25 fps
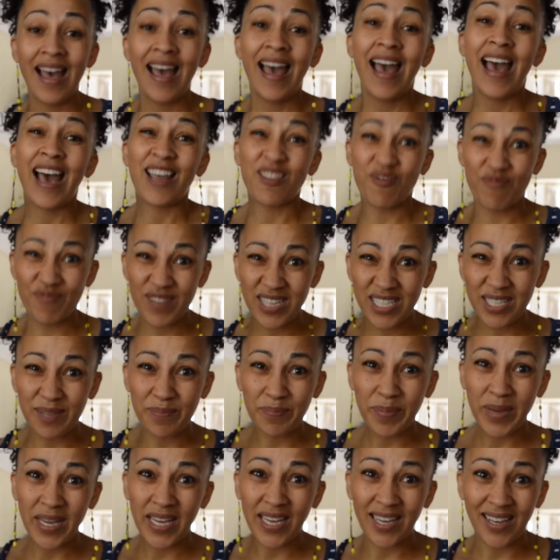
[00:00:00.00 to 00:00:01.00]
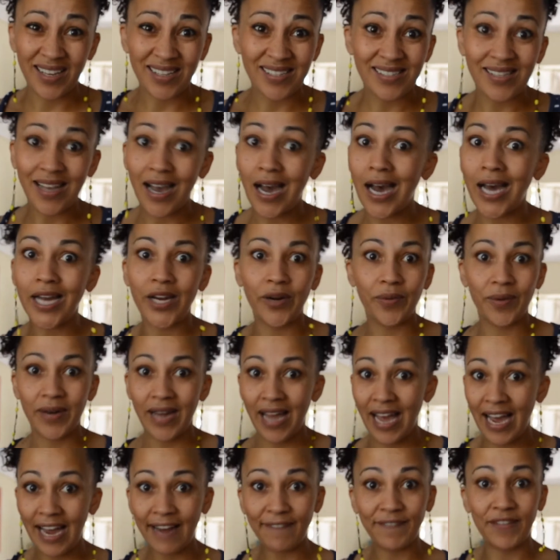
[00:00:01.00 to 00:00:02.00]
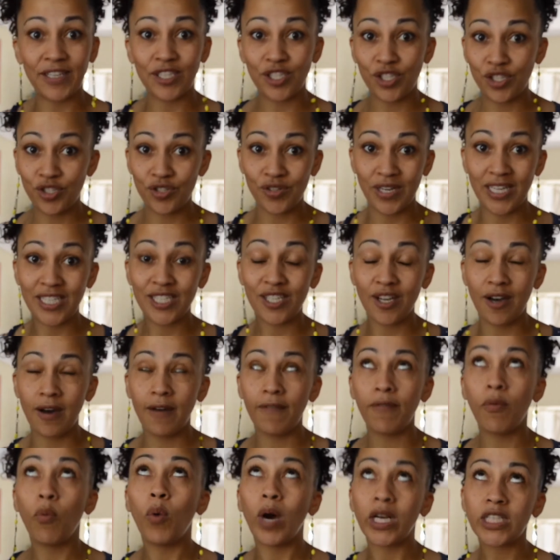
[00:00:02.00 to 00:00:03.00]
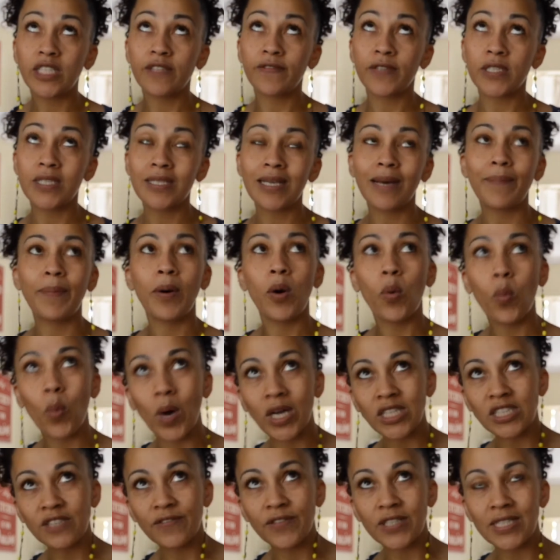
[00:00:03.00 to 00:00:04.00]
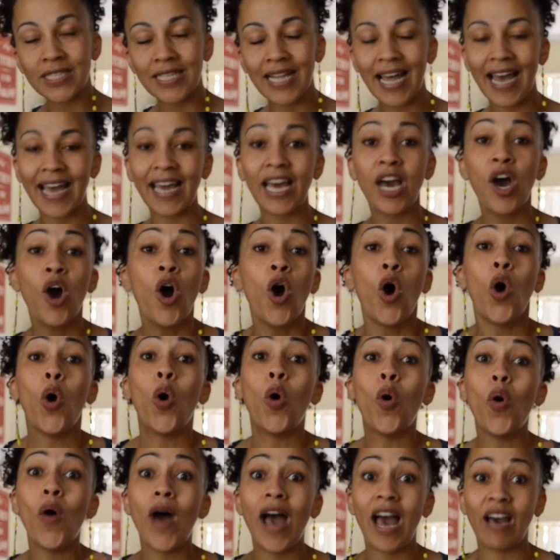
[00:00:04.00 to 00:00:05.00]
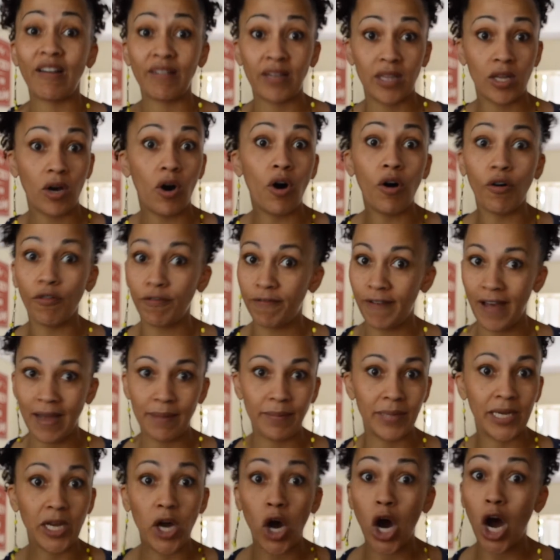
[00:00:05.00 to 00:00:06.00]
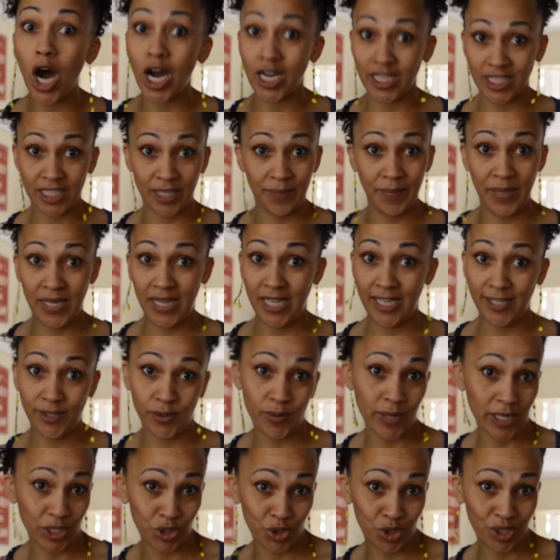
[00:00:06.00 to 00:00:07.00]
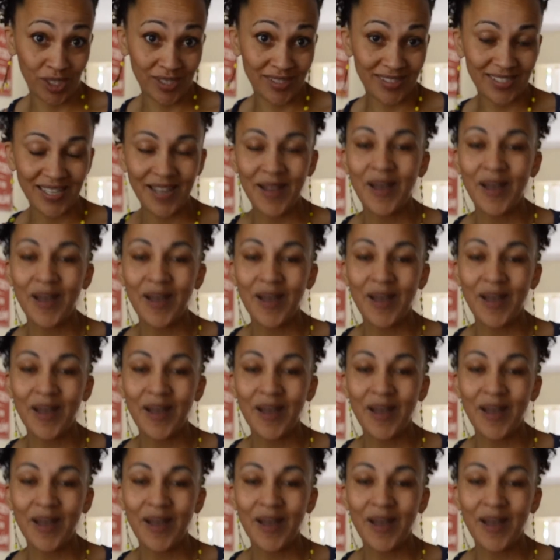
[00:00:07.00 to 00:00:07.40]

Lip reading: And the reason being is I don't want to have the stress of what's for supper, what's for snack, or having the whole family ask me these questions.